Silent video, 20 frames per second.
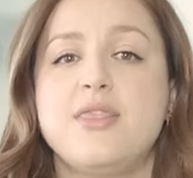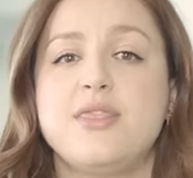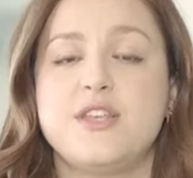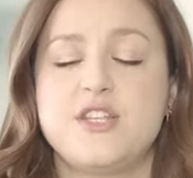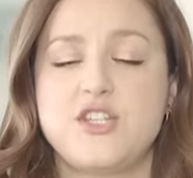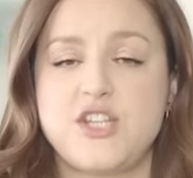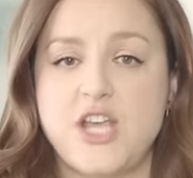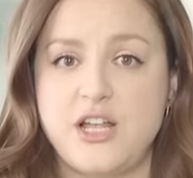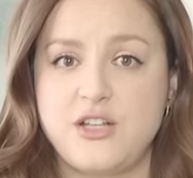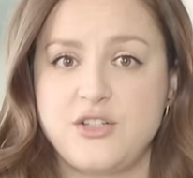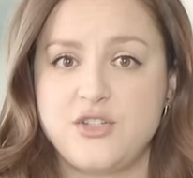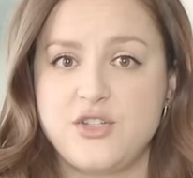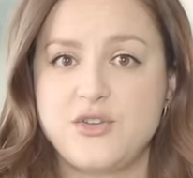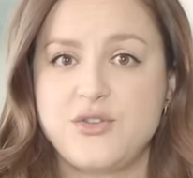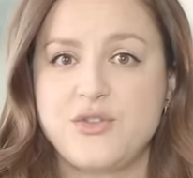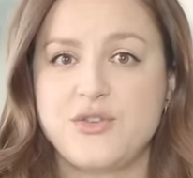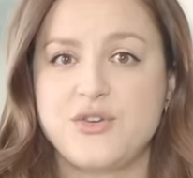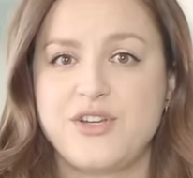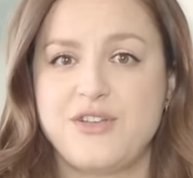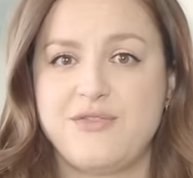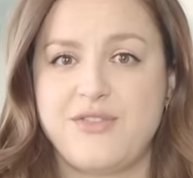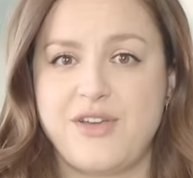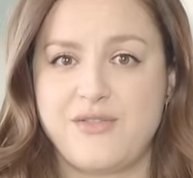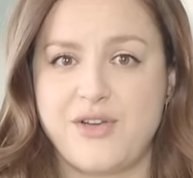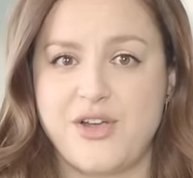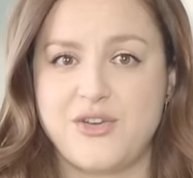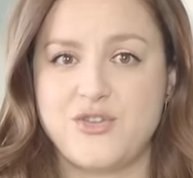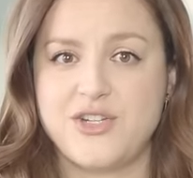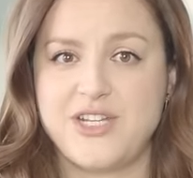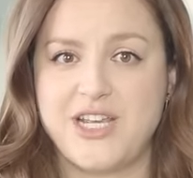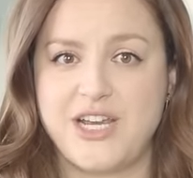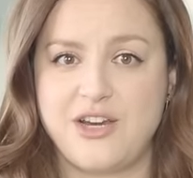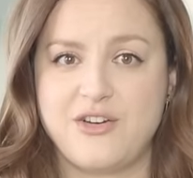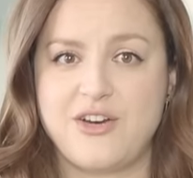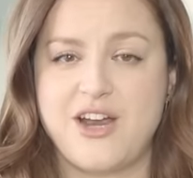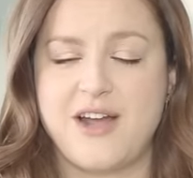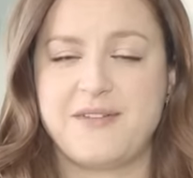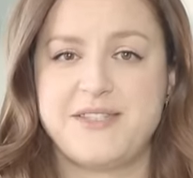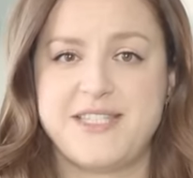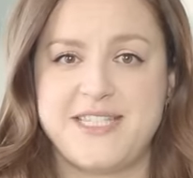The Challenger 3500
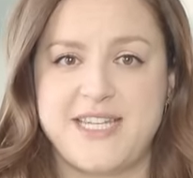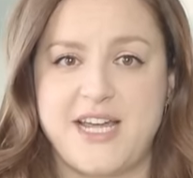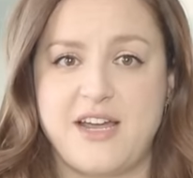aircraft's